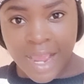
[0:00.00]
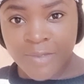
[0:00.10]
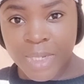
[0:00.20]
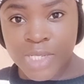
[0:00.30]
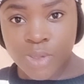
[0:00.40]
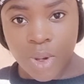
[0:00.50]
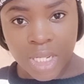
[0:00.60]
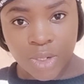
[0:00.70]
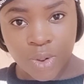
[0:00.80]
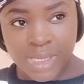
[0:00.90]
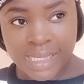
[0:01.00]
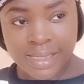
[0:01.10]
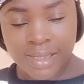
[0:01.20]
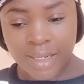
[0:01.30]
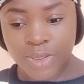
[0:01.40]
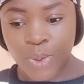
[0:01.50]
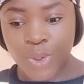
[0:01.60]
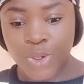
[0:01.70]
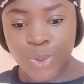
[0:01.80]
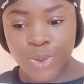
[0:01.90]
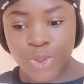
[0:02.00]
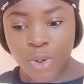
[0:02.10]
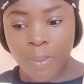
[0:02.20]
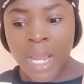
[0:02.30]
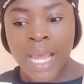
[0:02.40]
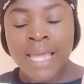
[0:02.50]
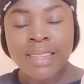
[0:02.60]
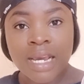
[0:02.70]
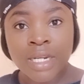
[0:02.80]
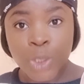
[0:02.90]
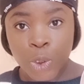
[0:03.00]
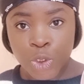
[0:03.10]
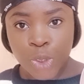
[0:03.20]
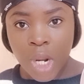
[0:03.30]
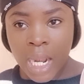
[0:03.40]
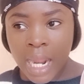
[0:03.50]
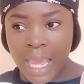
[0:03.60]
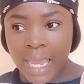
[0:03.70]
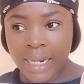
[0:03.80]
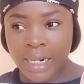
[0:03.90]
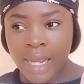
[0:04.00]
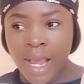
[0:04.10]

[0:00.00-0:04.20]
I've been so inconsistent on YouTube than usual, and